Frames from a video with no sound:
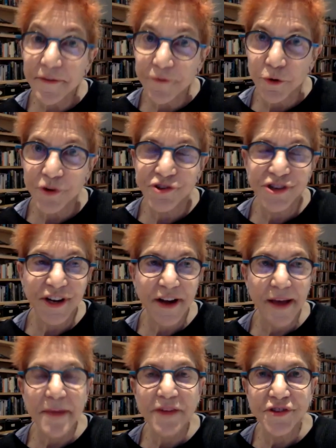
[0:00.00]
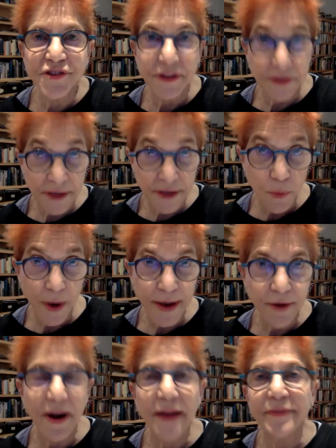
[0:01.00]
fortunate. I mentioned the Leeway
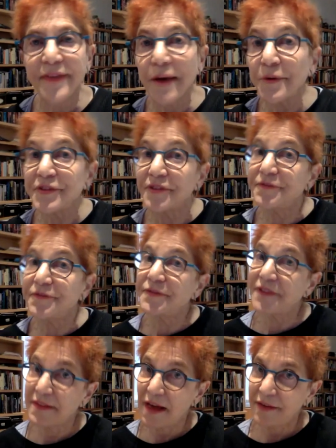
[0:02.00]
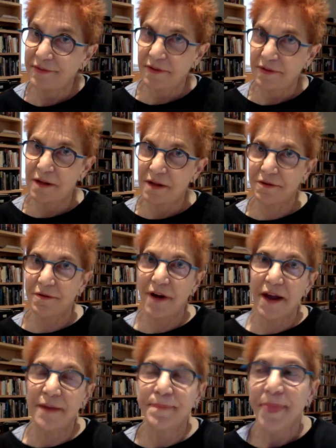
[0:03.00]
grant. That was a $50,000
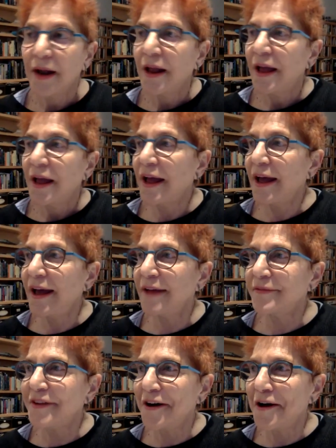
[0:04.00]
grant. And